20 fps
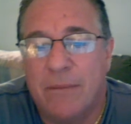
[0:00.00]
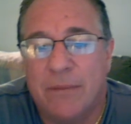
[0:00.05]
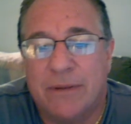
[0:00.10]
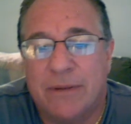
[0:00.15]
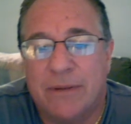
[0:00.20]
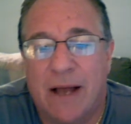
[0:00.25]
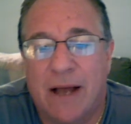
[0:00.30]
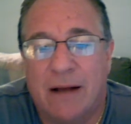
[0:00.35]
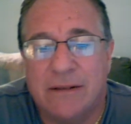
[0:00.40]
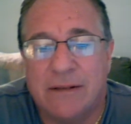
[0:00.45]

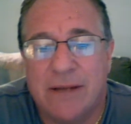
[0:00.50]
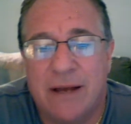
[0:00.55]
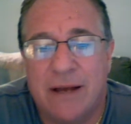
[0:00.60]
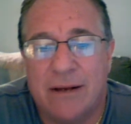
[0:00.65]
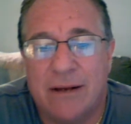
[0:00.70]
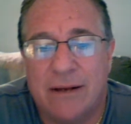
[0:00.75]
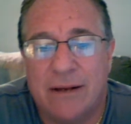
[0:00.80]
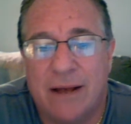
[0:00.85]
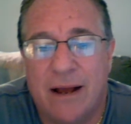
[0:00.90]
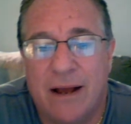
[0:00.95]
But
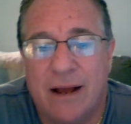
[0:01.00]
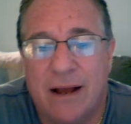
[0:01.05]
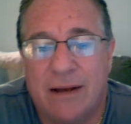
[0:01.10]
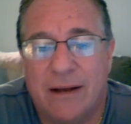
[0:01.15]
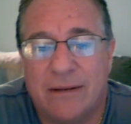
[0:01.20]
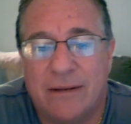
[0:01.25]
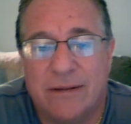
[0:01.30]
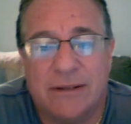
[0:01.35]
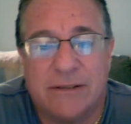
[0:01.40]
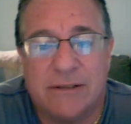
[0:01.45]
outside of
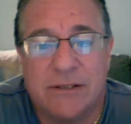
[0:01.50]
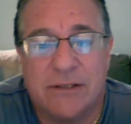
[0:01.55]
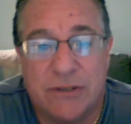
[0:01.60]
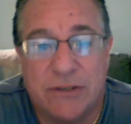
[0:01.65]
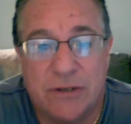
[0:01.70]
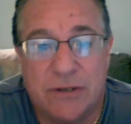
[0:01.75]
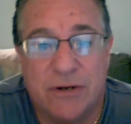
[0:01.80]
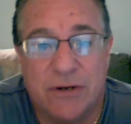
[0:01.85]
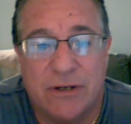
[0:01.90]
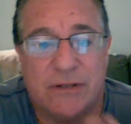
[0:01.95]
that, it's a
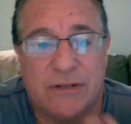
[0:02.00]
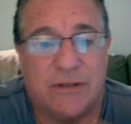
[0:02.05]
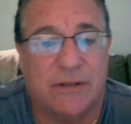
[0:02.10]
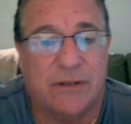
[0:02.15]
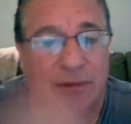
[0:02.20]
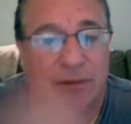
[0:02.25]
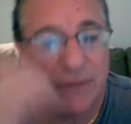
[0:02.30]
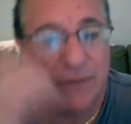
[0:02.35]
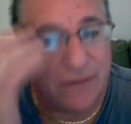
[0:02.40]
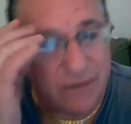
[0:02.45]
turkey
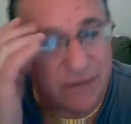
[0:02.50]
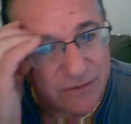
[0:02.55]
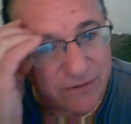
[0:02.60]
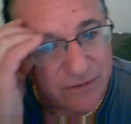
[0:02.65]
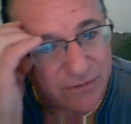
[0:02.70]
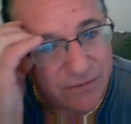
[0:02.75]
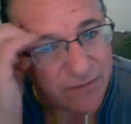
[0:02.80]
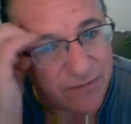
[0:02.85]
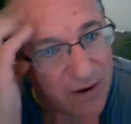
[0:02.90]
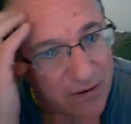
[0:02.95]
shoot as
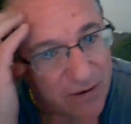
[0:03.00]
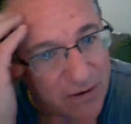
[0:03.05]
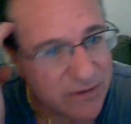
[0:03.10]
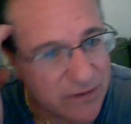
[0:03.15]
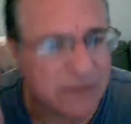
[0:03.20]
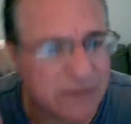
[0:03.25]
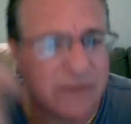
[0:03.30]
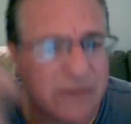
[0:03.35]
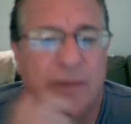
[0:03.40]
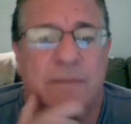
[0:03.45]
far
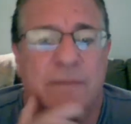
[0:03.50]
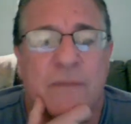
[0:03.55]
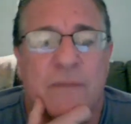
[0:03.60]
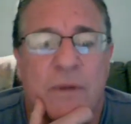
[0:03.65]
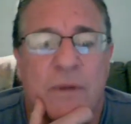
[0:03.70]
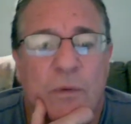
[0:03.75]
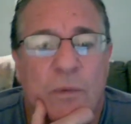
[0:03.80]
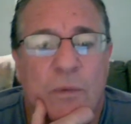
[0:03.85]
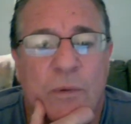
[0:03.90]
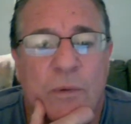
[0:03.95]
as
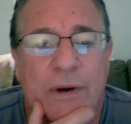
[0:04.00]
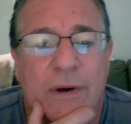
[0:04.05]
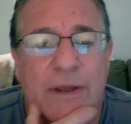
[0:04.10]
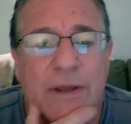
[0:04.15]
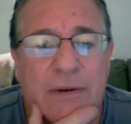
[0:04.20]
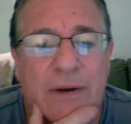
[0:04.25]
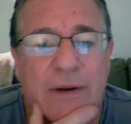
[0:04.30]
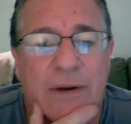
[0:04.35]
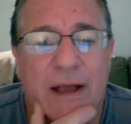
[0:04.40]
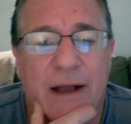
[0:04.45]
what do
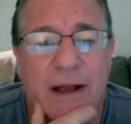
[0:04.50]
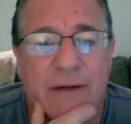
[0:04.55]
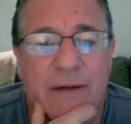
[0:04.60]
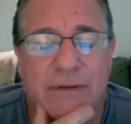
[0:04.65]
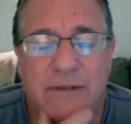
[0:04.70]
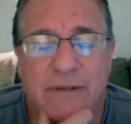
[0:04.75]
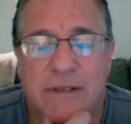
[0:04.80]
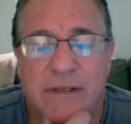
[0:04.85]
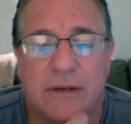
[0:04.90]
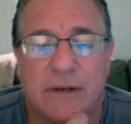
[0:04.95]
you have
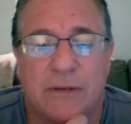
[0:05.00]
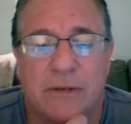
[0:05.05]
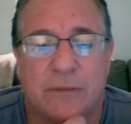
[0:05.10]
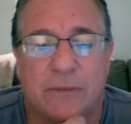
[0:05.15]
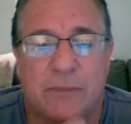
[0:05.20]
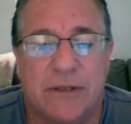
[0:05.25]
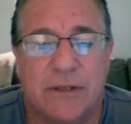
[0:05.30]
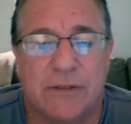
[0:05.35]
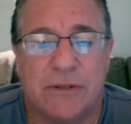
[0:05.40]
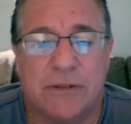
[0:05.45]
with these
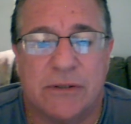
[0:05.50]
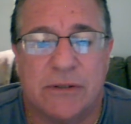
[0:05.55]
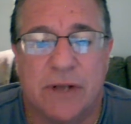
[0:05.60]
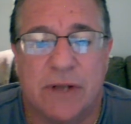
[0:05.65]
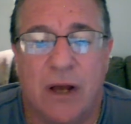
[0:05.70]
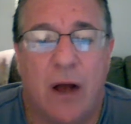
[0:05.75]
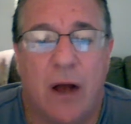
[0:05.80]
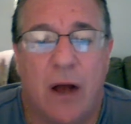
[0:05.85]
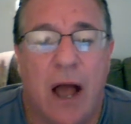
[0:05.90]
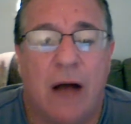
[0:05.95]
other pitchers?
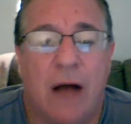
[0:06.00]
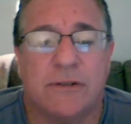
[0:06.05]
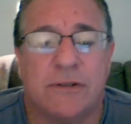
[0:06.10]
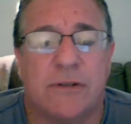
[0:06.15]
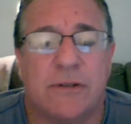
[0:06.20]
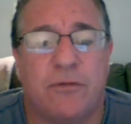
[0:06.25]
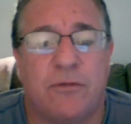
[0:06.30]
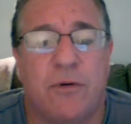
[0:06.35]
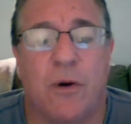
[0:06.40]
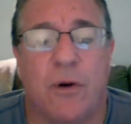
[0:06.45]
How's
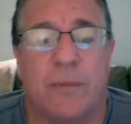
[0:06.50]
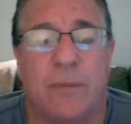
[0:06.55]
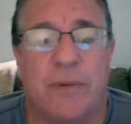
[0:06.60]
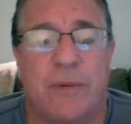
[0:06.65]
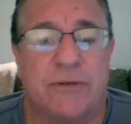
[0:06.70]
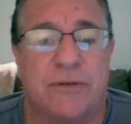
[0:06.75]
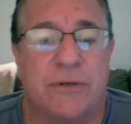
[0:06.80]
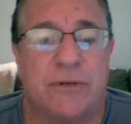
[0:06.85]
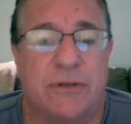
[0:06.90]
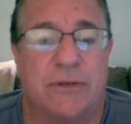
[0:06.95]
the 4
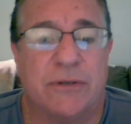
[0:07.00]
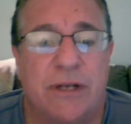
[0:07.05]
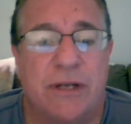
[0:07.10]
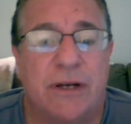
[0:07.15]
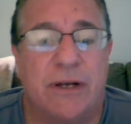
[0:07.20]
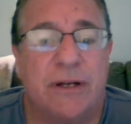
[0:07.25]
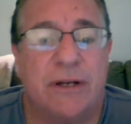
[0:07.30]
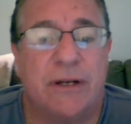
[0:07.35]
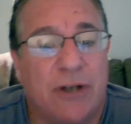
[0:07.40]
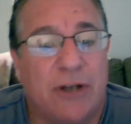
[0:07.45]
pitchers? Are you
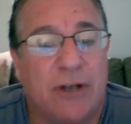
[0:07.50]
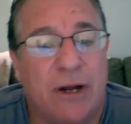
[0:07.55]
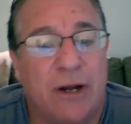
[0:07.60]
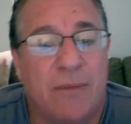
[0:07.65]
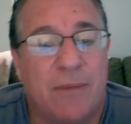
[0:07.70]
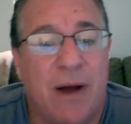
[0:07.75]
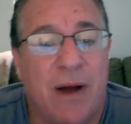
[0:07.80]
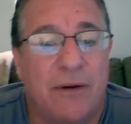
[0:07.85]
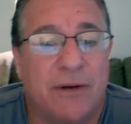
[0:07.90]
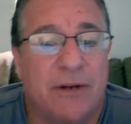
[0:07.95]
going to shut
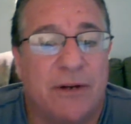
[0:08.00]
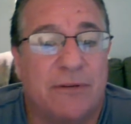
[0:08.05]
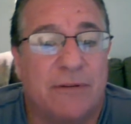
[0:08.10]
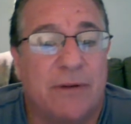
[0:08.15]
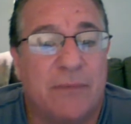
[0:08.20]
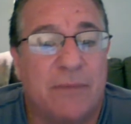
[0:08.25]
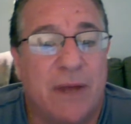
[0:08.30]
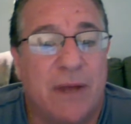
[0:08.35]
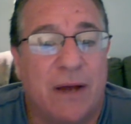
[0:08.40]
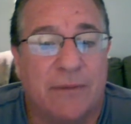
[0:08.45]
them out or give
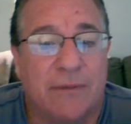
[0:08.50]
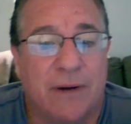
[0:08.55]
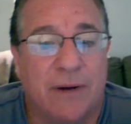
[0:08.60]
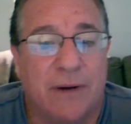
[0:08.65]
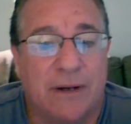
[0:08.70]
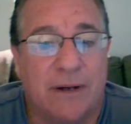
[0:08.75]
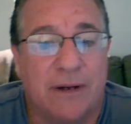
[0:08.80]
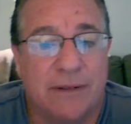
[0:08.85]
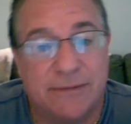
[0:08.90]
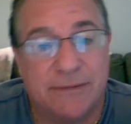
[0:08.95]
up 10
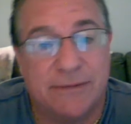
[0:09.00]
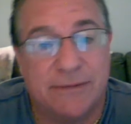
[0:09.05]
runs?